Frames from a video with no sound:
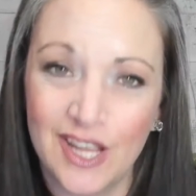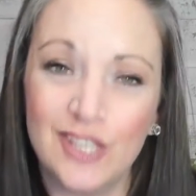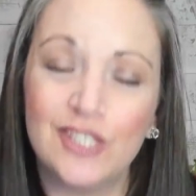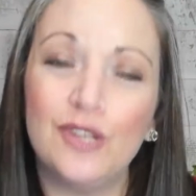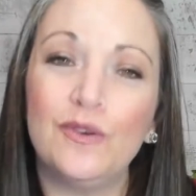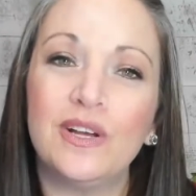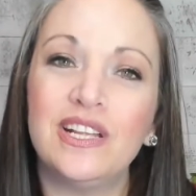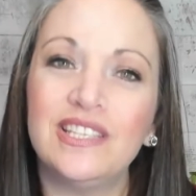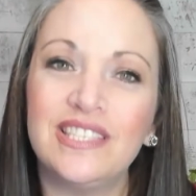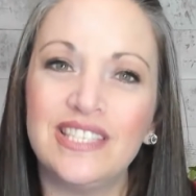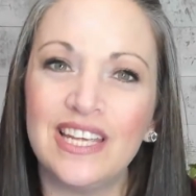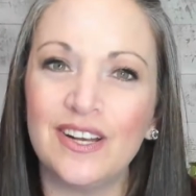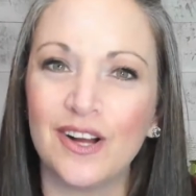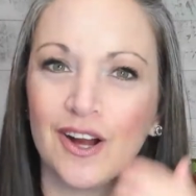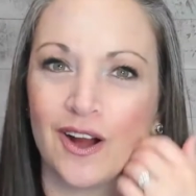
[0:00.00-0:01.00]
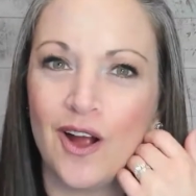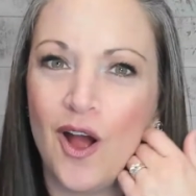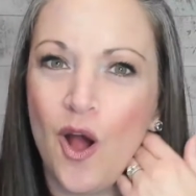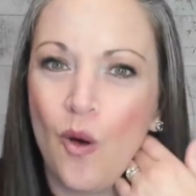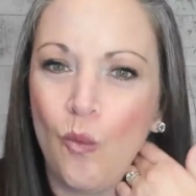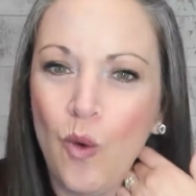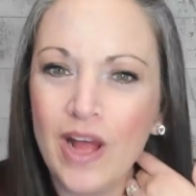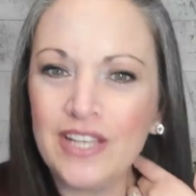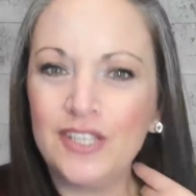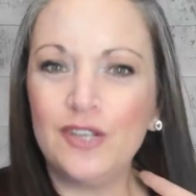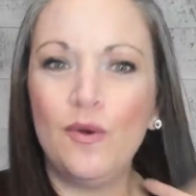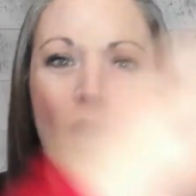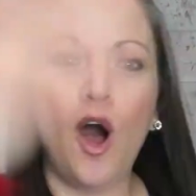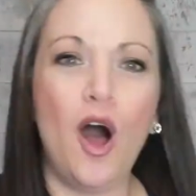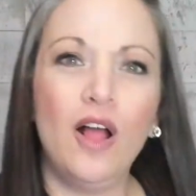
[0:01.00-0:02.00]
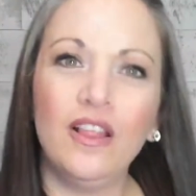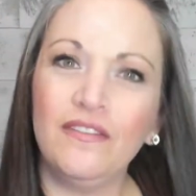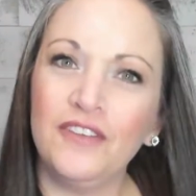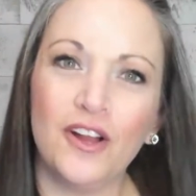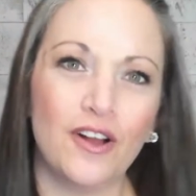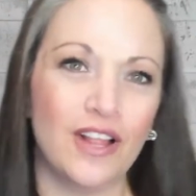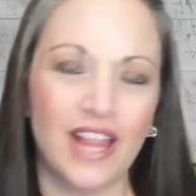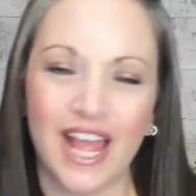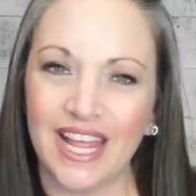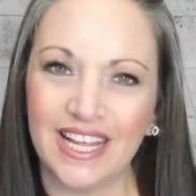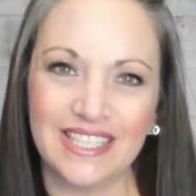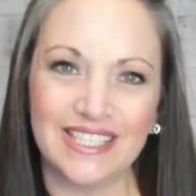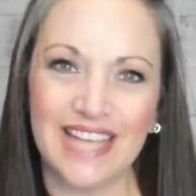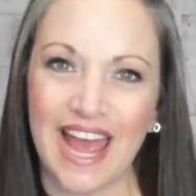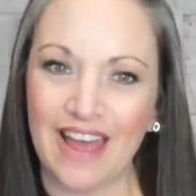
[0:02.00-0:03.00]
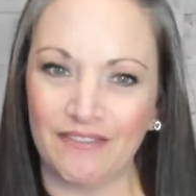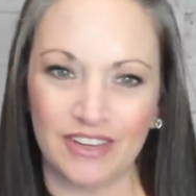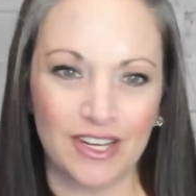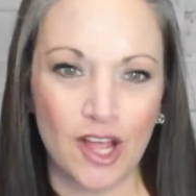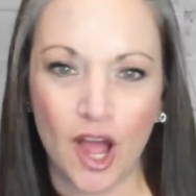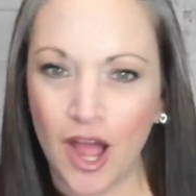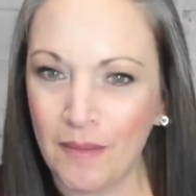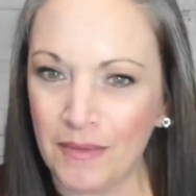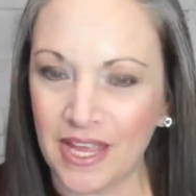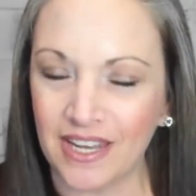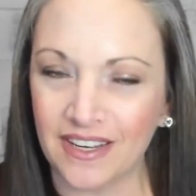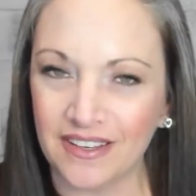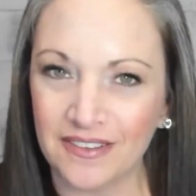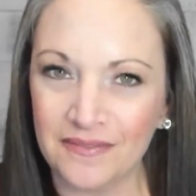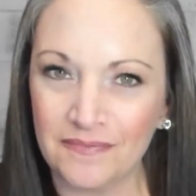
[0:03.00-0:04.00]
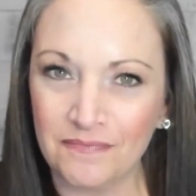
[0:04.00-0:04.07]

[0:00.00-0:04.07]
So consider, what do all of your clients have in common?